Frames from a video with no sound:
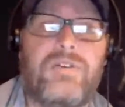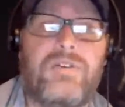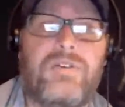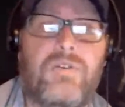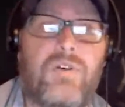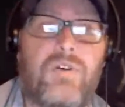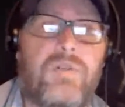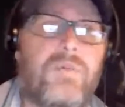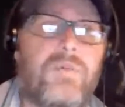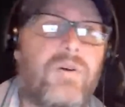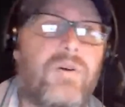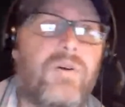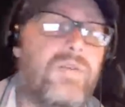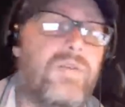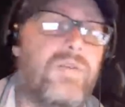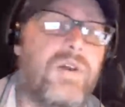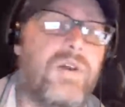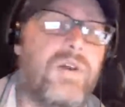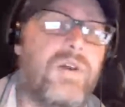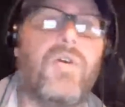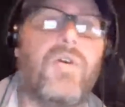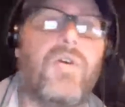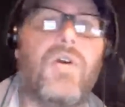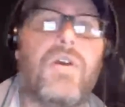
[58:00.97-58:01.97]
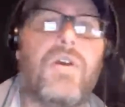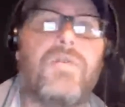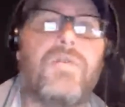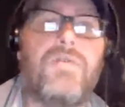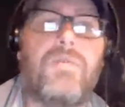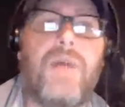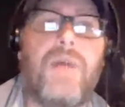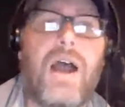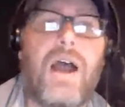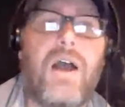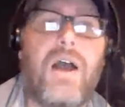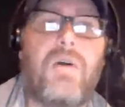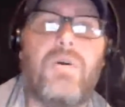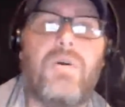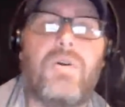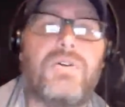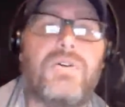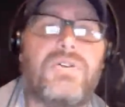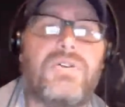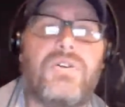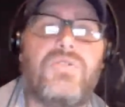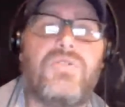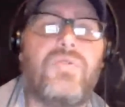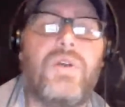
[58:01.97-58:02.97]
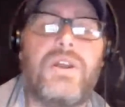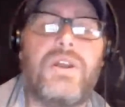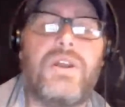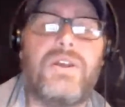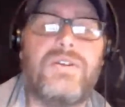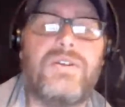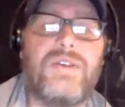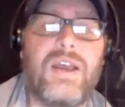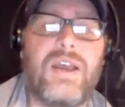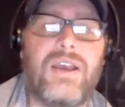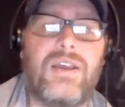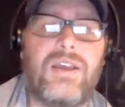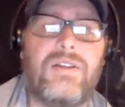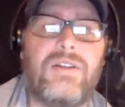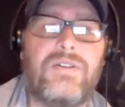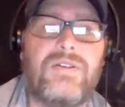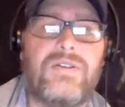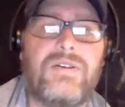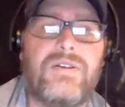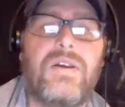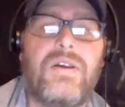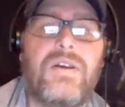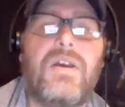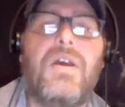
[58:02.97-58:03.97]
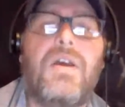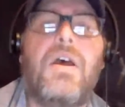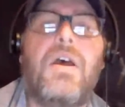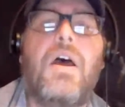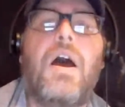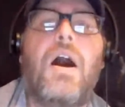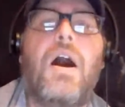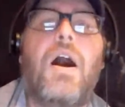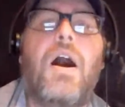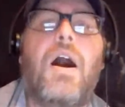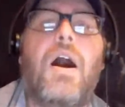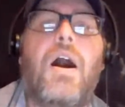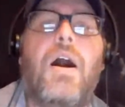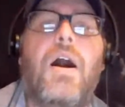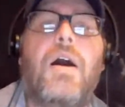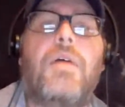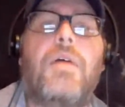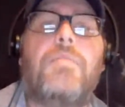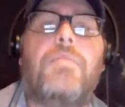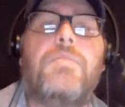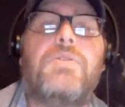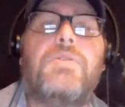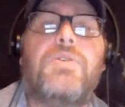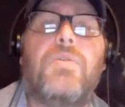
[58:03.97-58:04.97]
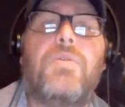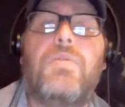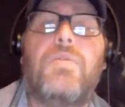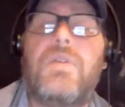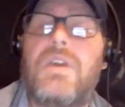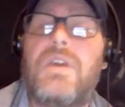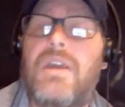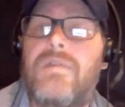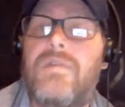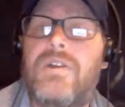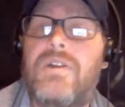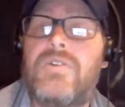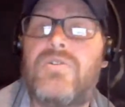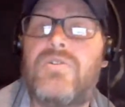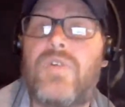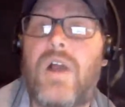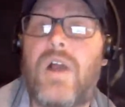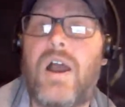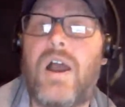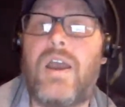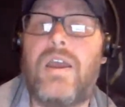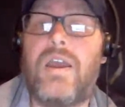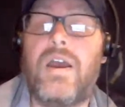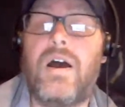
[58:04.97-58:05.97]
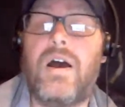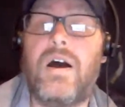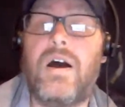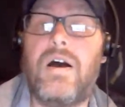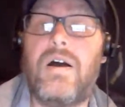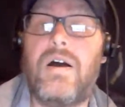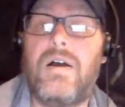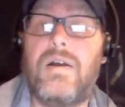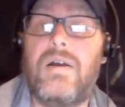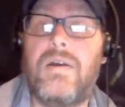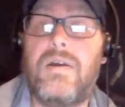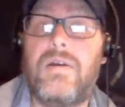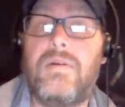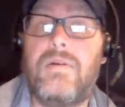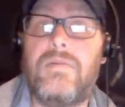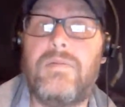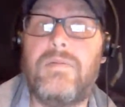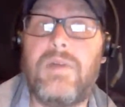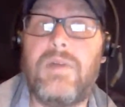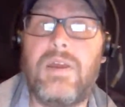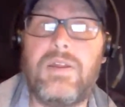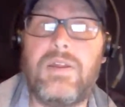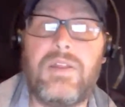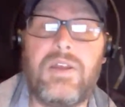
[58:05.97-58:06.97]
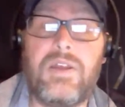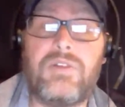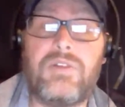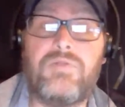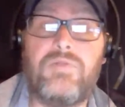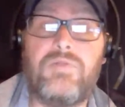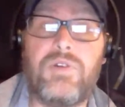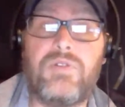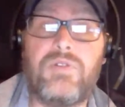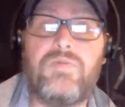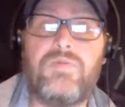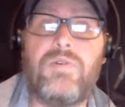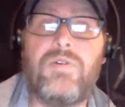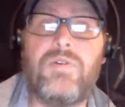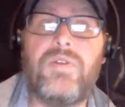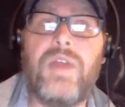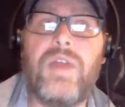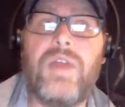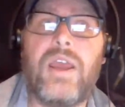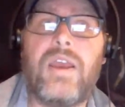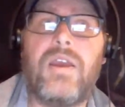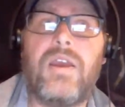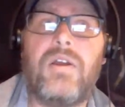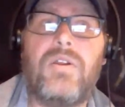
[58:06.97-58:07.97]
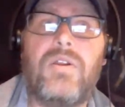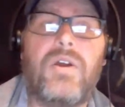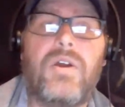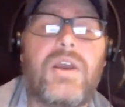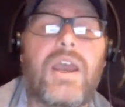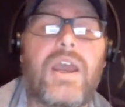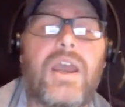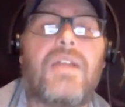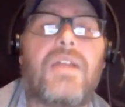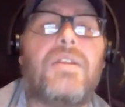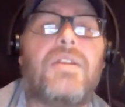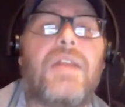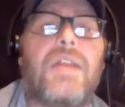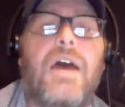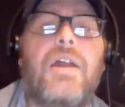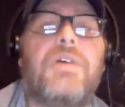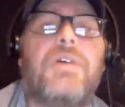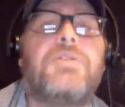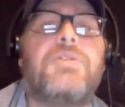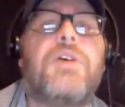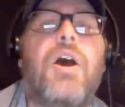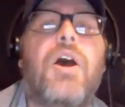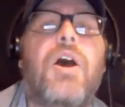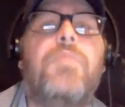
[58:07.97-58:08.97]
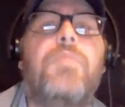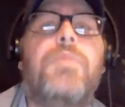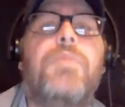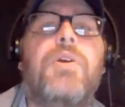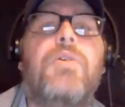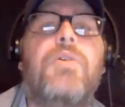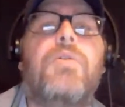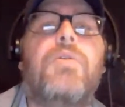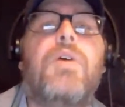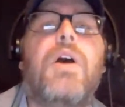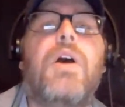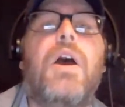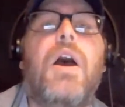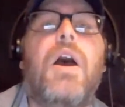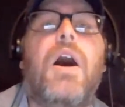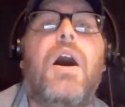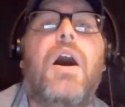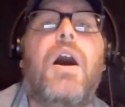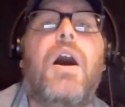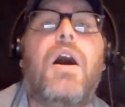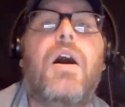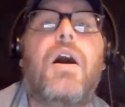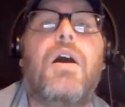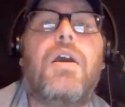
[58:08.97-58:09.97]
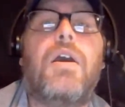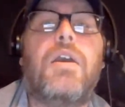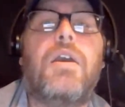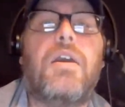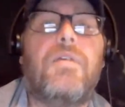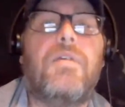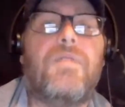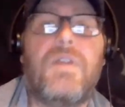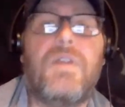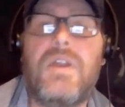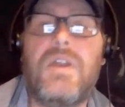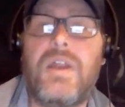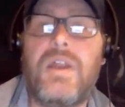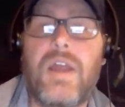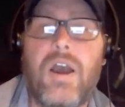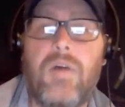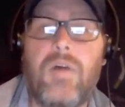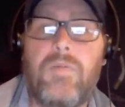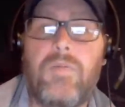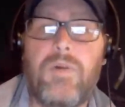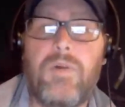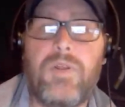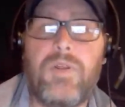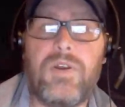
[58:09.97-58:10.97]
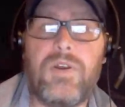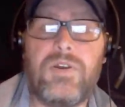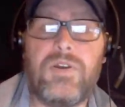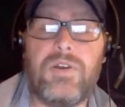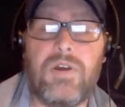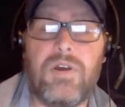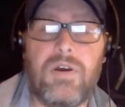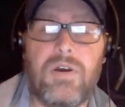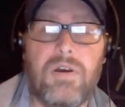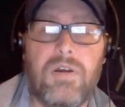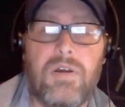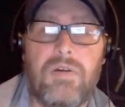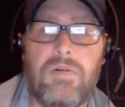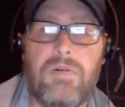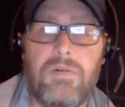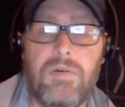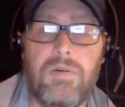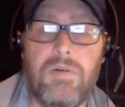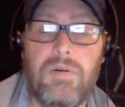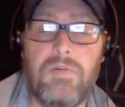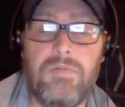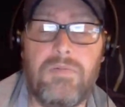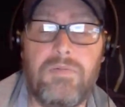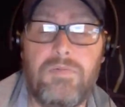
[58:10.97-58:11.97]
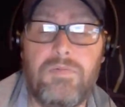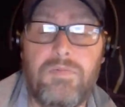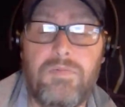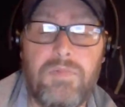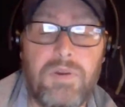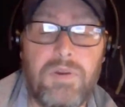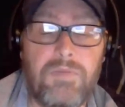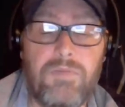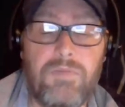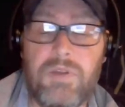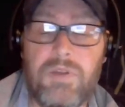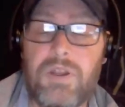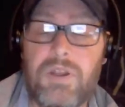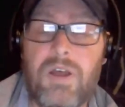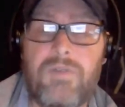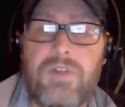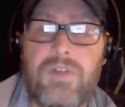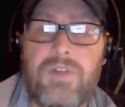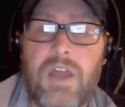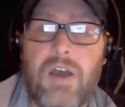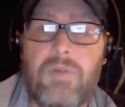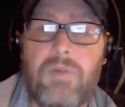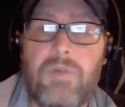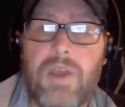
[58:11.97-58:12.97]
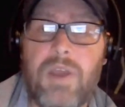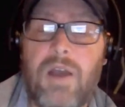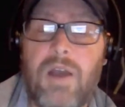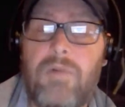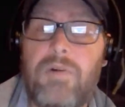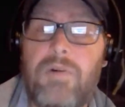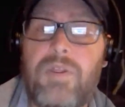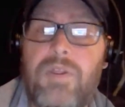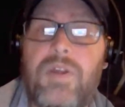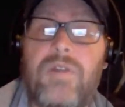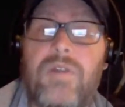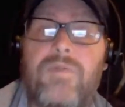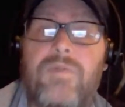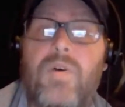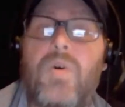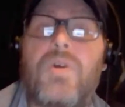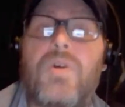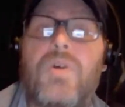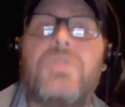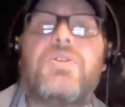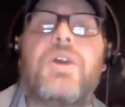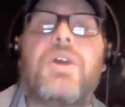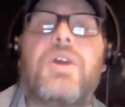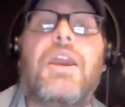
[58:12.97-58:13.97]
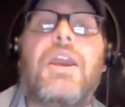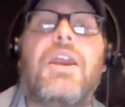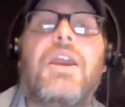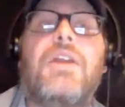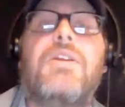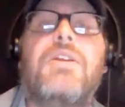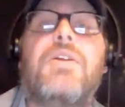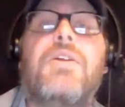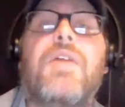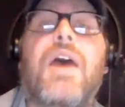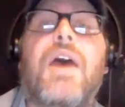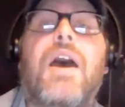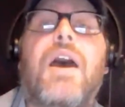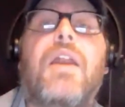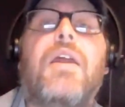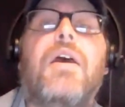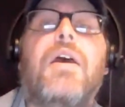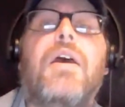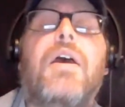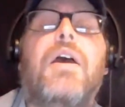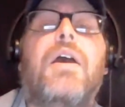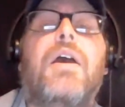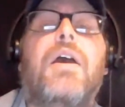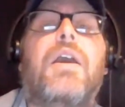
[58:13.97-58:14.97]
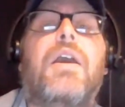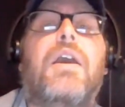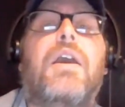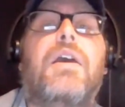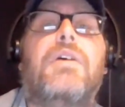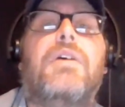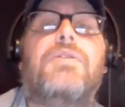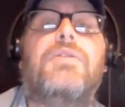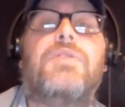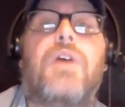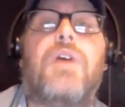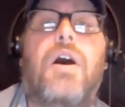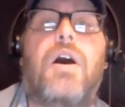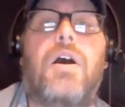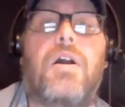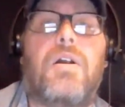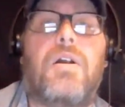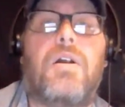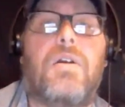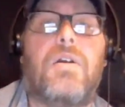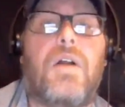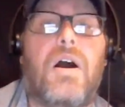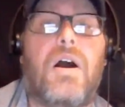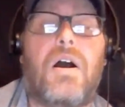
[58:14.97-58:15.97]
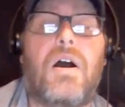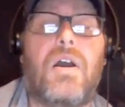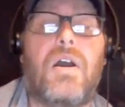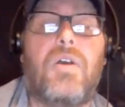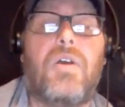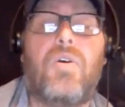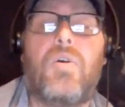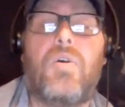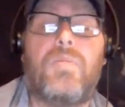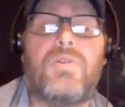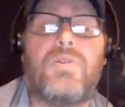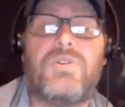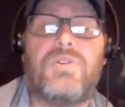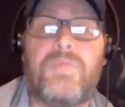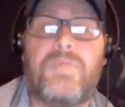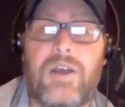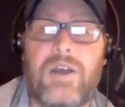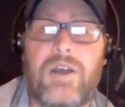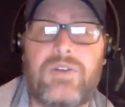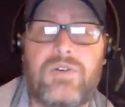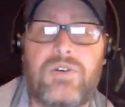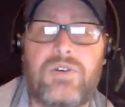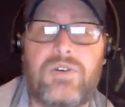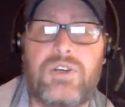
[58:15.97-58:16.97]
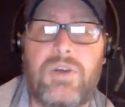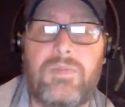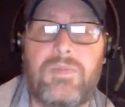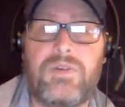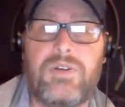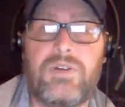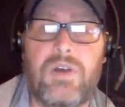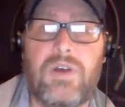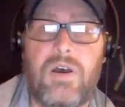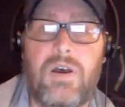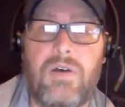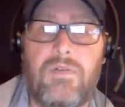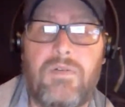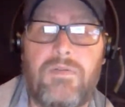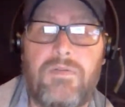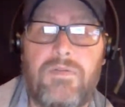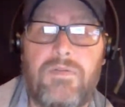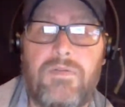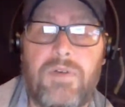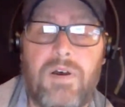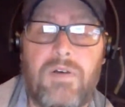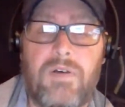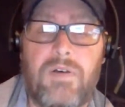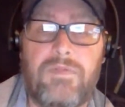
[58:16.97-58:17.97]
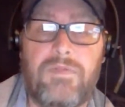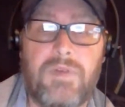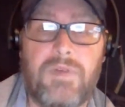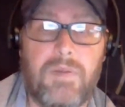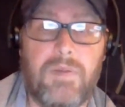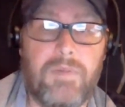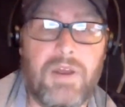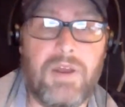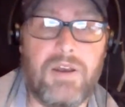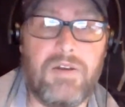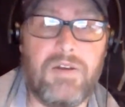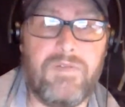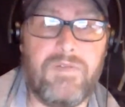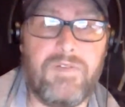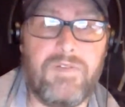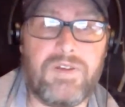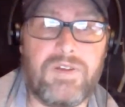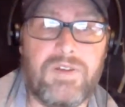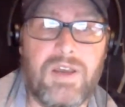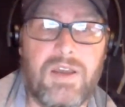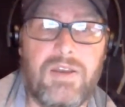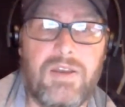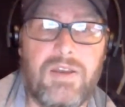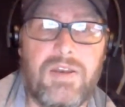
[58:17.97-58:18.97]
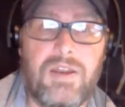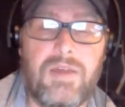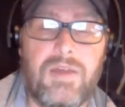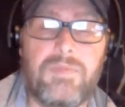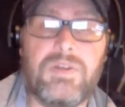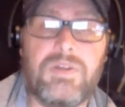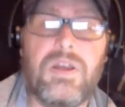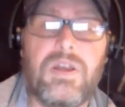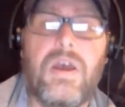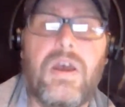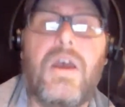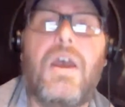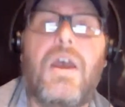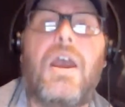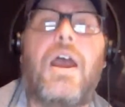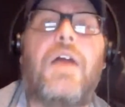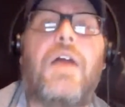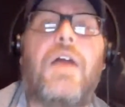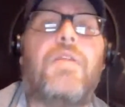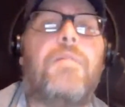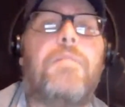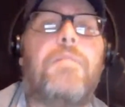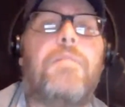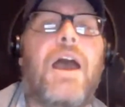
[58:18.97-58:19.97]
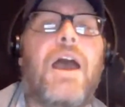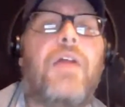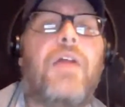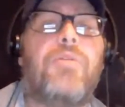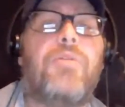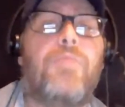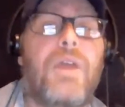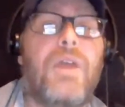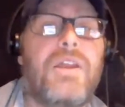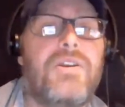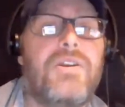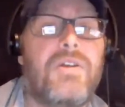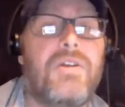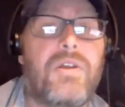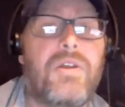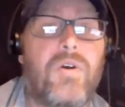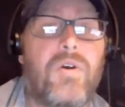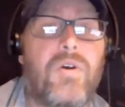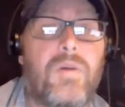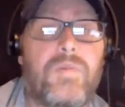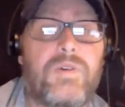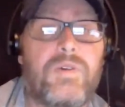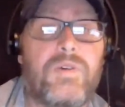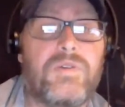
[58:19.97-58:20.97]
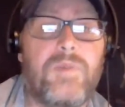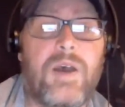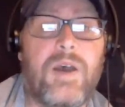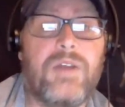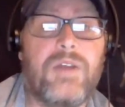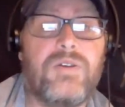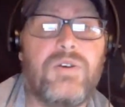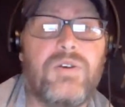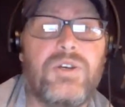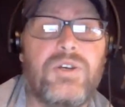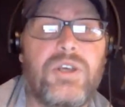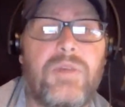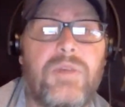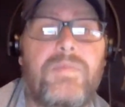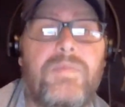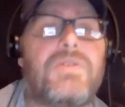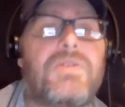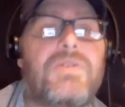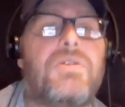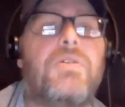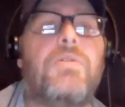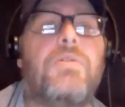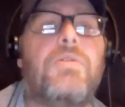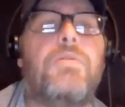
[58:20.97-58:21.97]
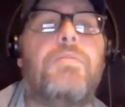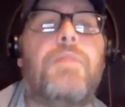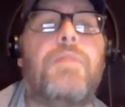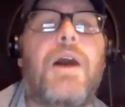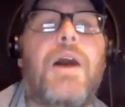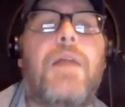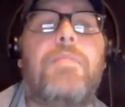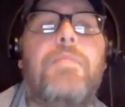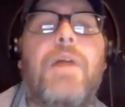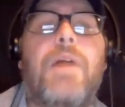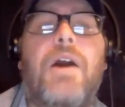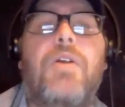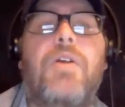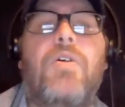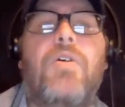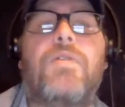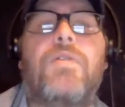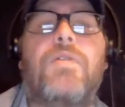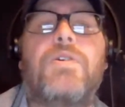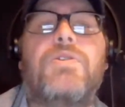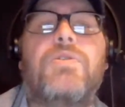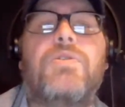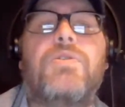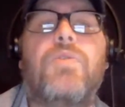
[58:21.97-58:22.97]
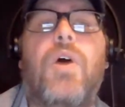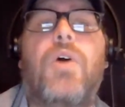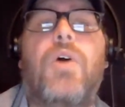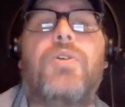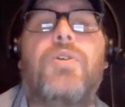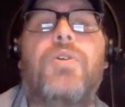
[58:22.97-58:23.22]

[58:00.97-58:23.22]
That's normal. They're going from hours to 20 seconds. So give it a try. It's worth taking a look at. Let us help you. If you need help with it, we'd love to help you out with it. And of course, the key to that is our corporate sponsorships of competitive design teams. And the pathway to the corporate sponsorship is to pop on over to